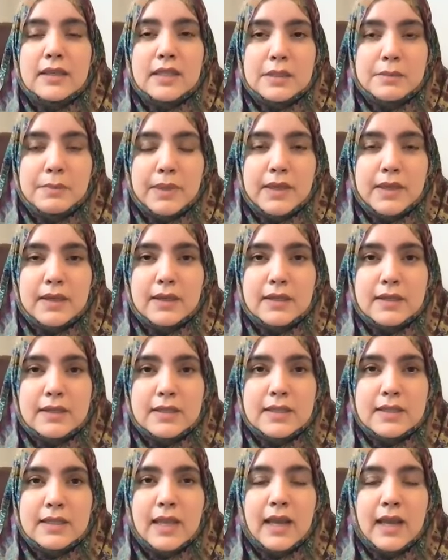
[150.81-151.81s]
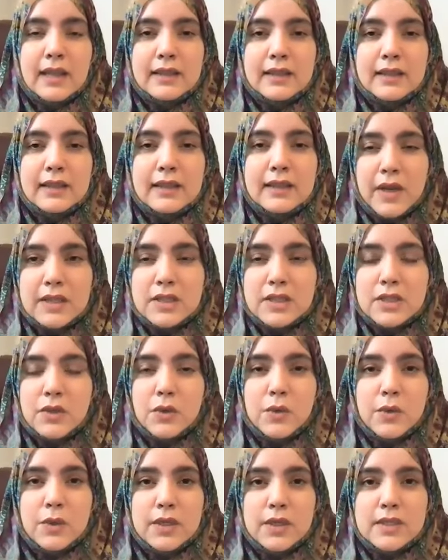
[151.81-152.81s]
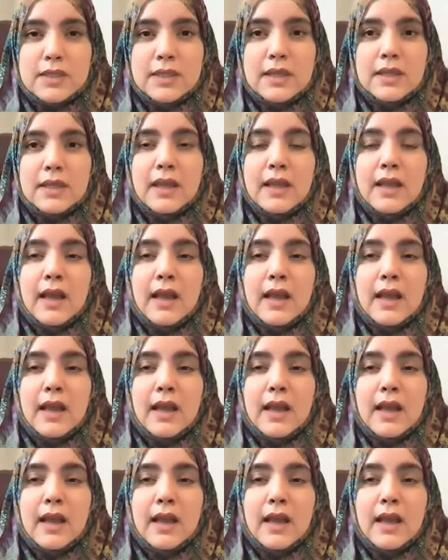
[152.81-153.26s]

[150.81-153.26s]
experience at the CREST course.